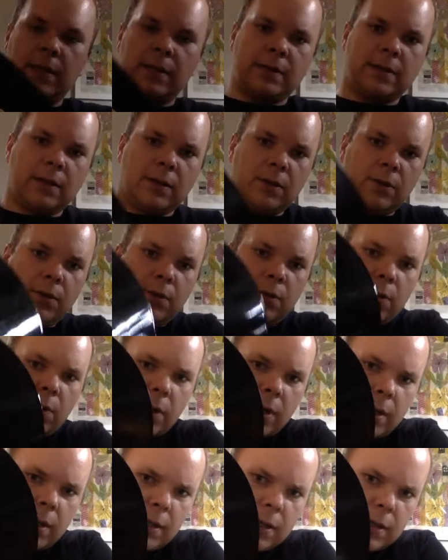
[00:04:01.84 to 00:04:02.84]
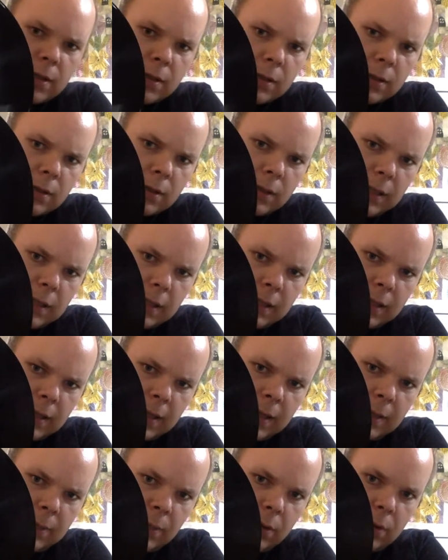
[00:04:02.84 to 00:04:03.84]
it's a New York
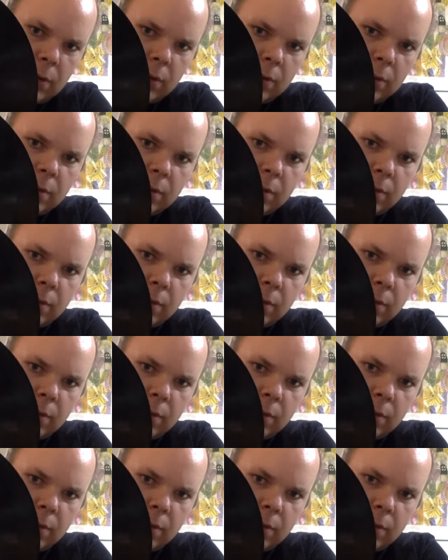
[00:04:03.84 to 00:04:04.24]
label,